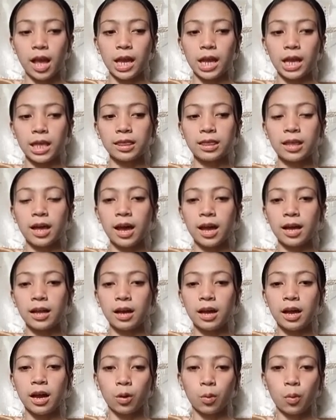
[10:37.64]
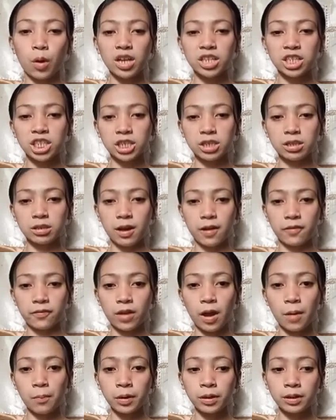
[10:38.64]
In the question
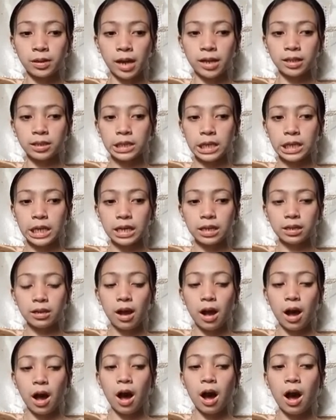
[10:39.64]
of number 19,